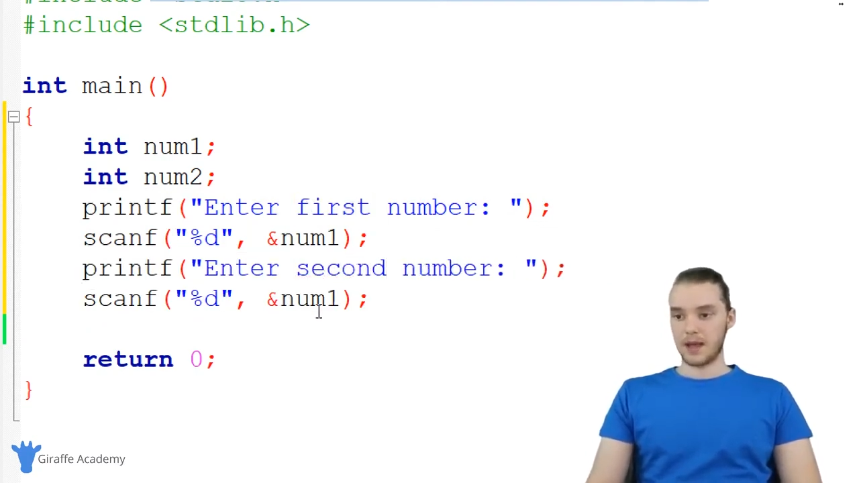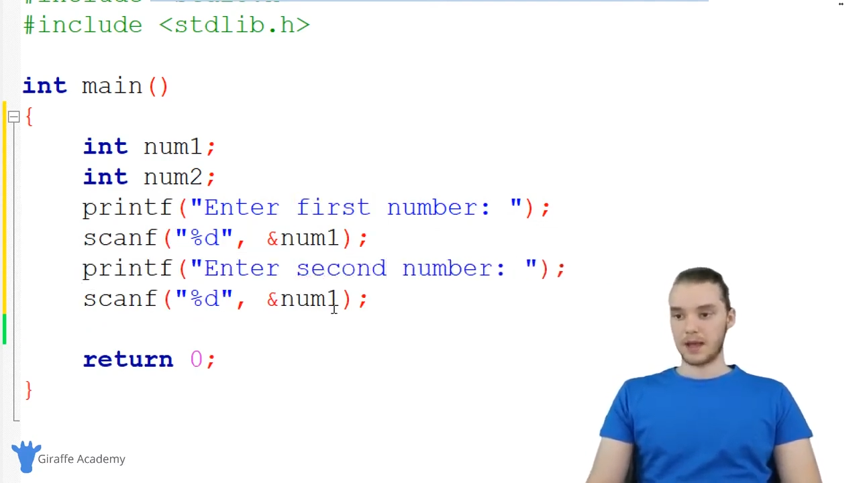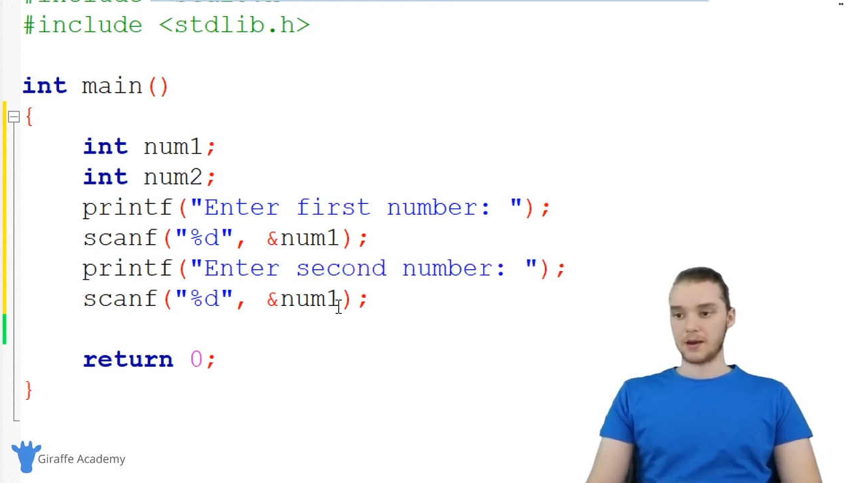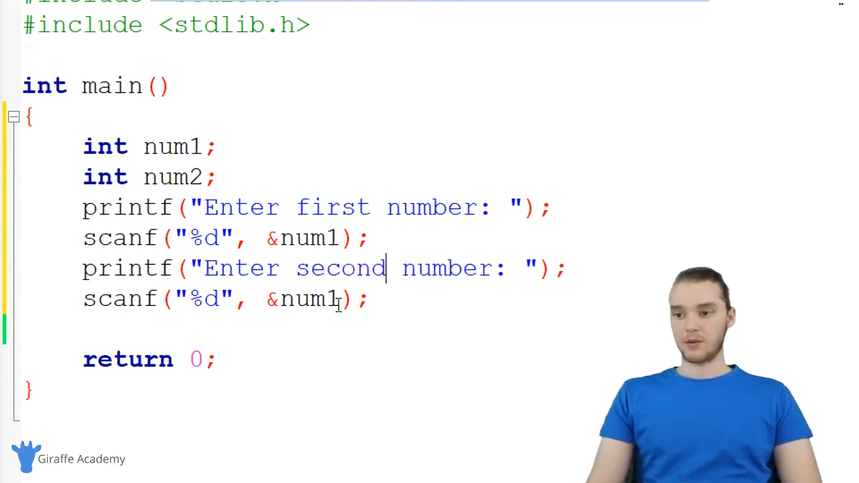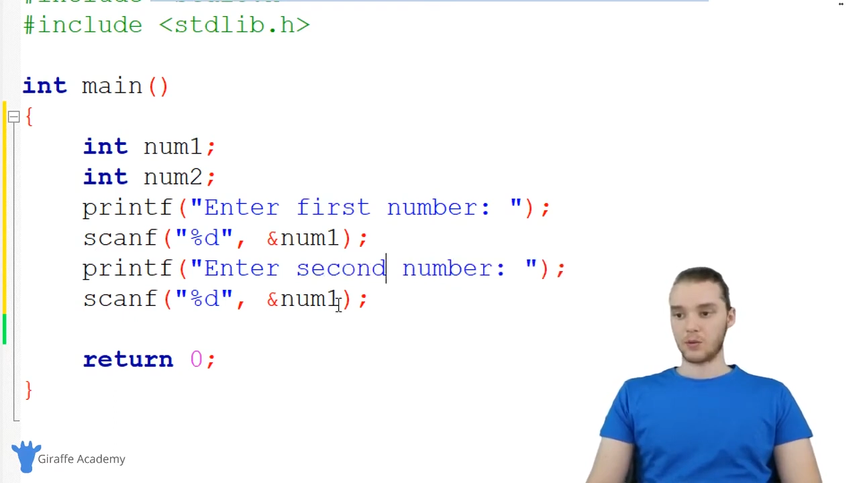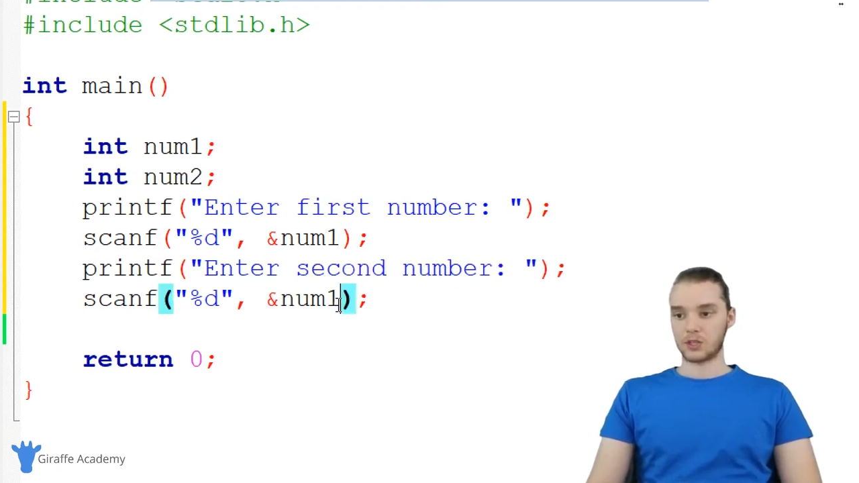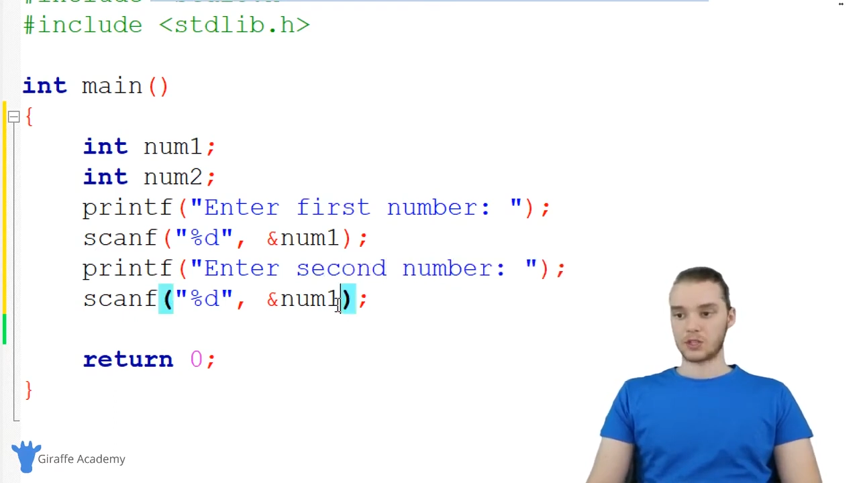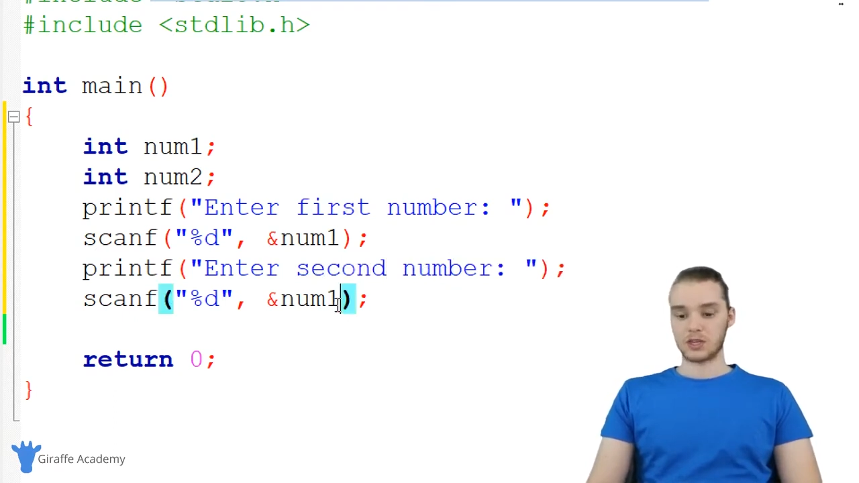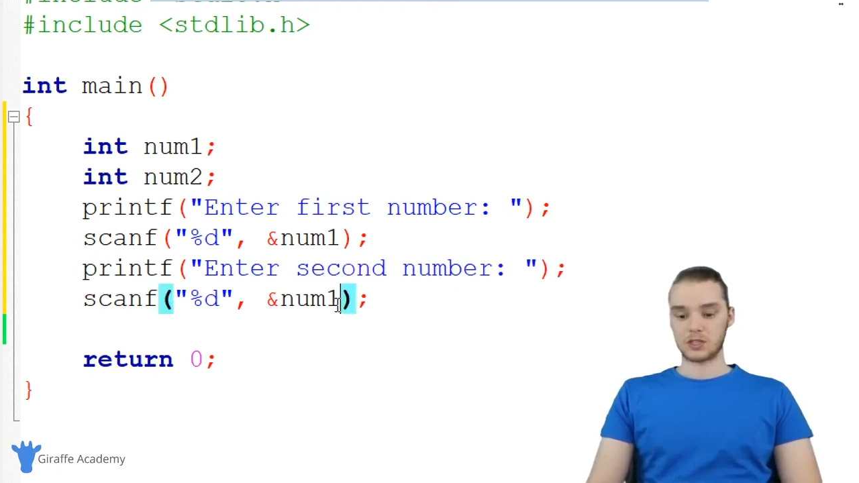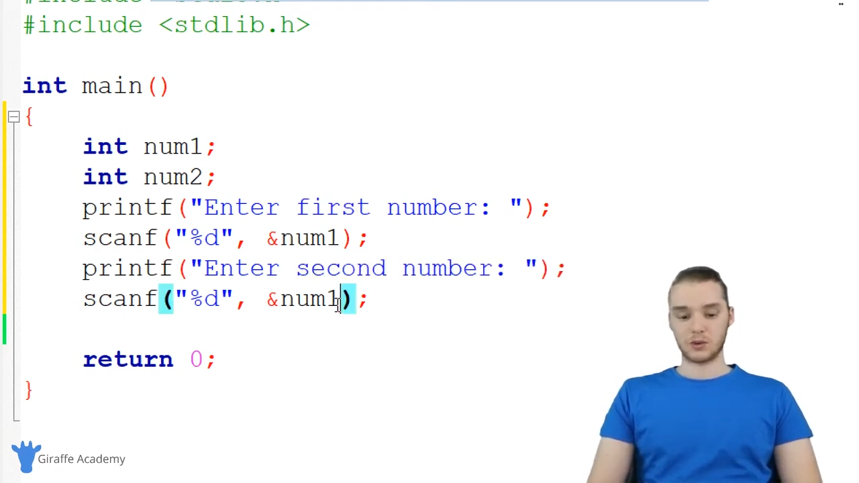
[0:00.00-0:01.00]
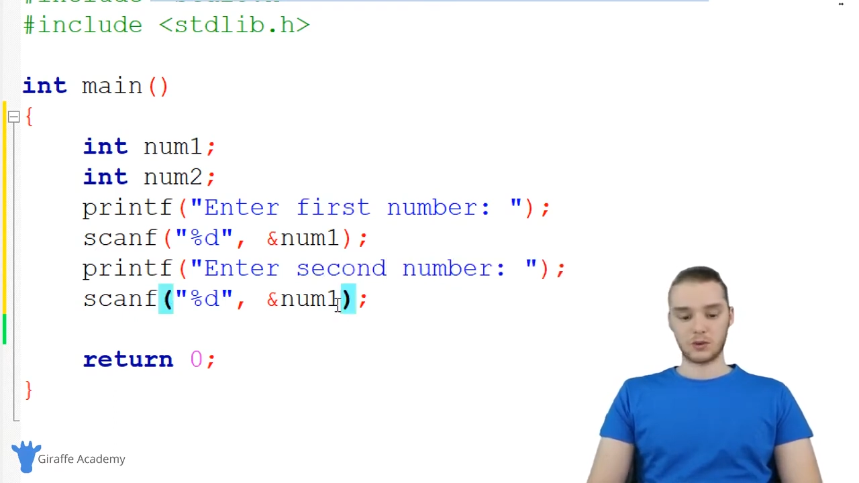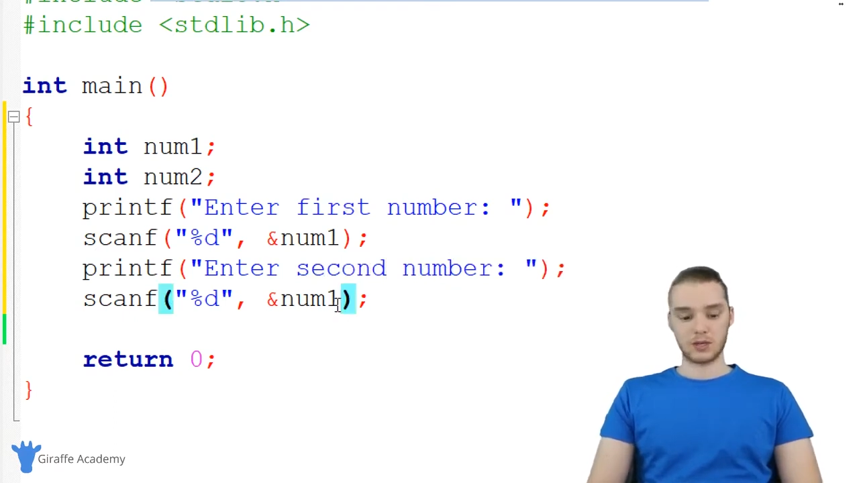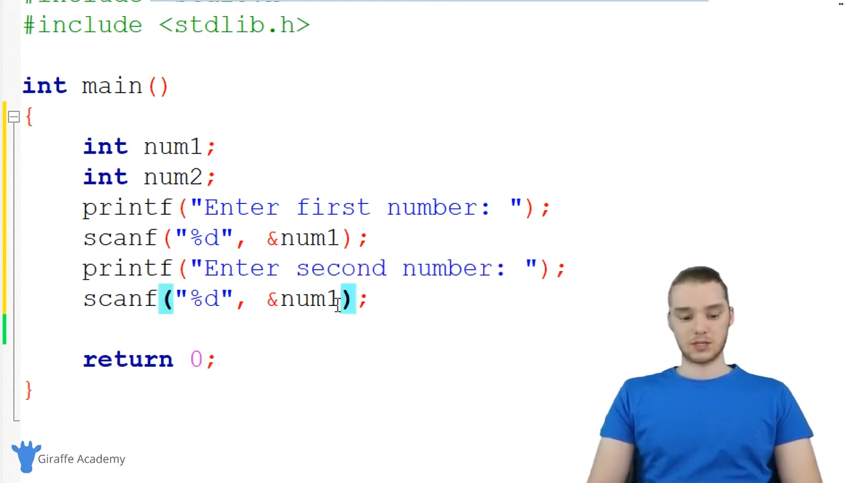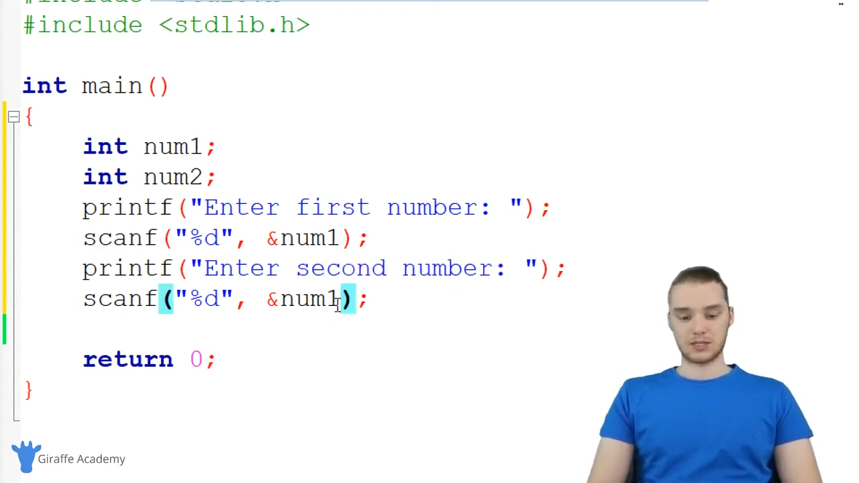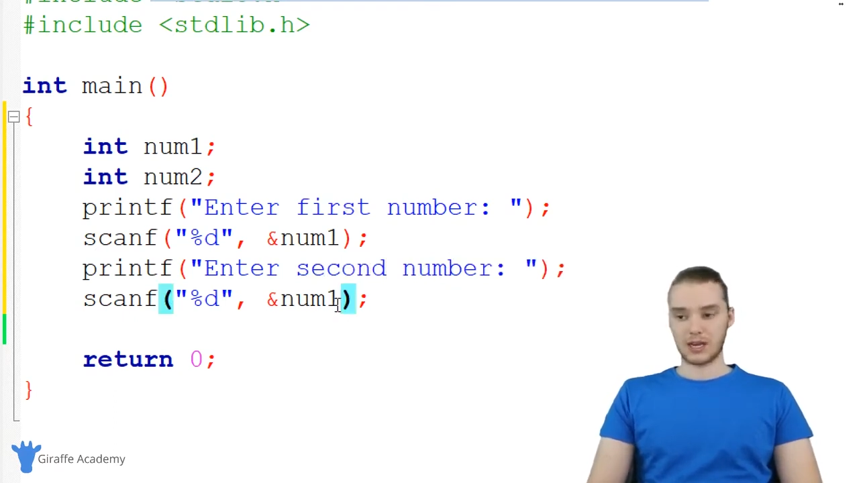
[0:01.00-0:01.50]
And we're just gonna store this